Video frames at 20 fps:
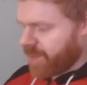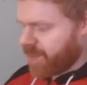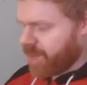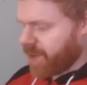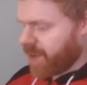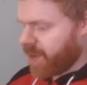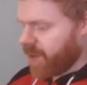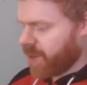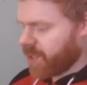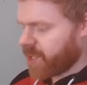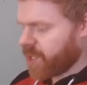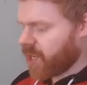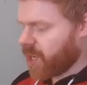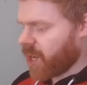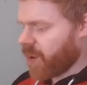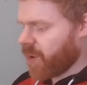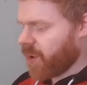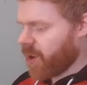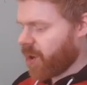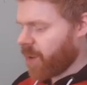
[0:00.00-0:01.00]
But
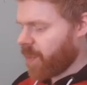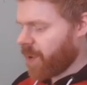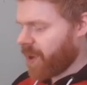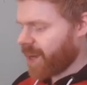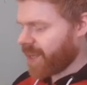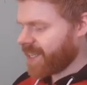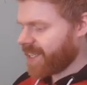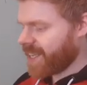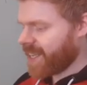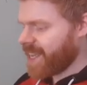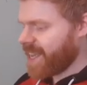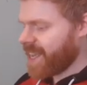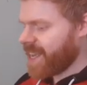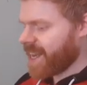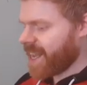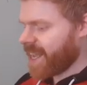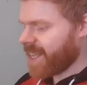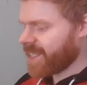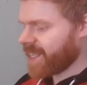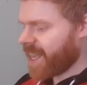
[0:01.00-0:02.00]
Lautaro
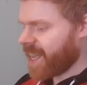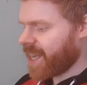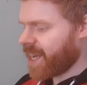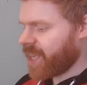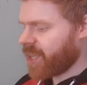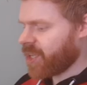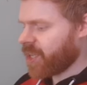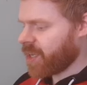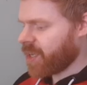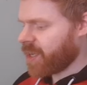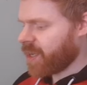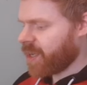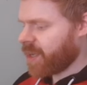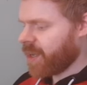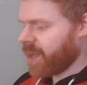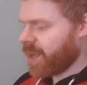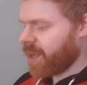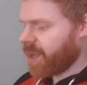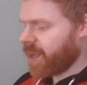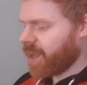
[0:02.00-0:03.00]
Martinez energy.
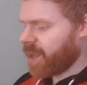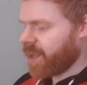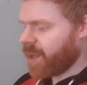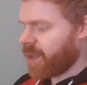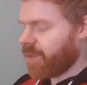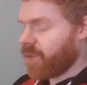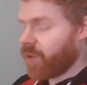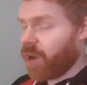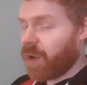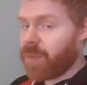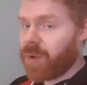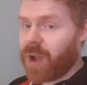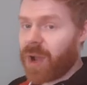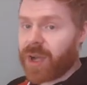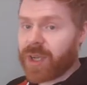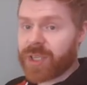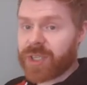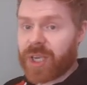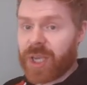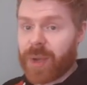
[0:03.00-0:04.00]
If you got him
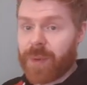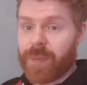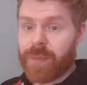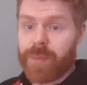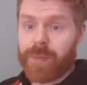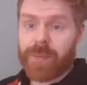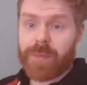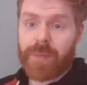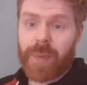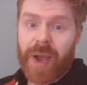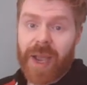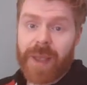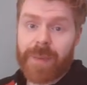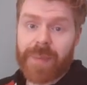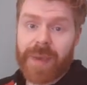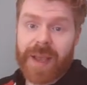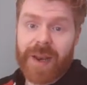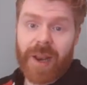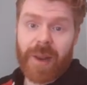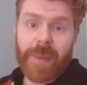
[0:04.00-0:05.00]
last year, you might
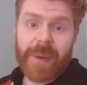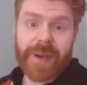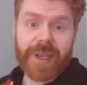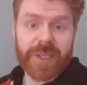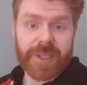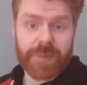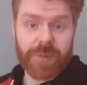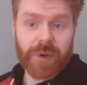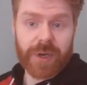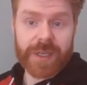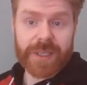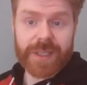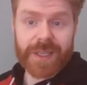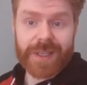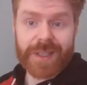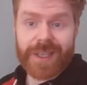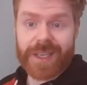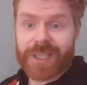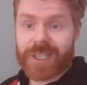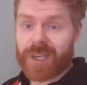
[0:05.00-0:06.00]
be a little bit
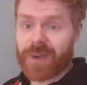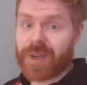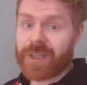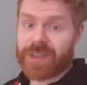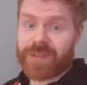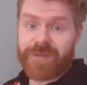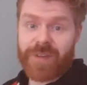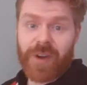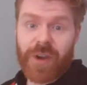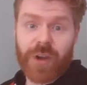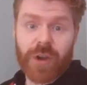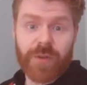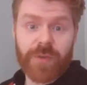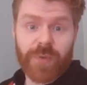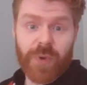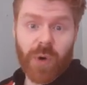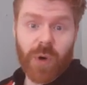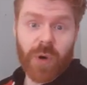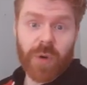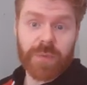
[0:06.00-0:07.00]
disappointed. This year he's in very good
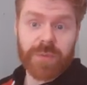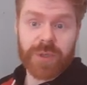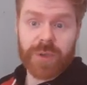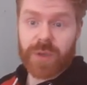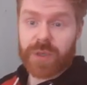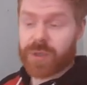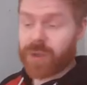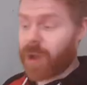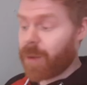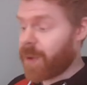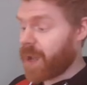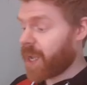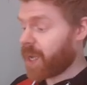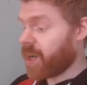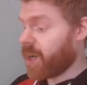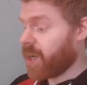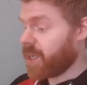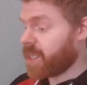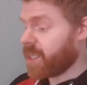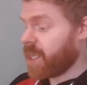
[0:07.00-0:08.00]
form, so it's not a bad
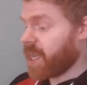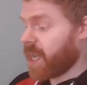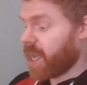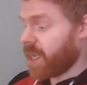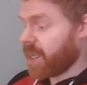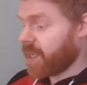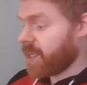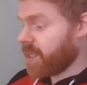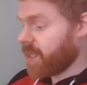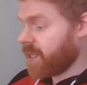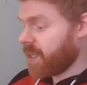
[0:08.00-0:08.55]
card to get.